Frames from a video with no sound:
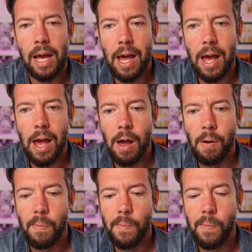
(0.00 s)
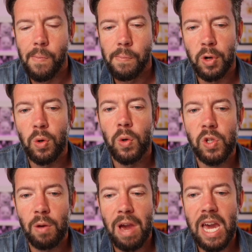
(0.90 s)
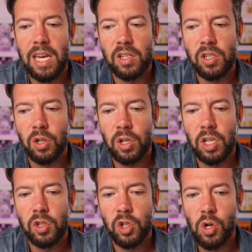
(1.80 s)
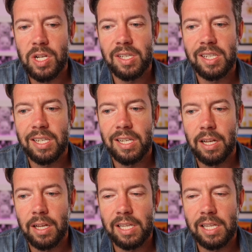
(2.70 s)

but also make it so that the students,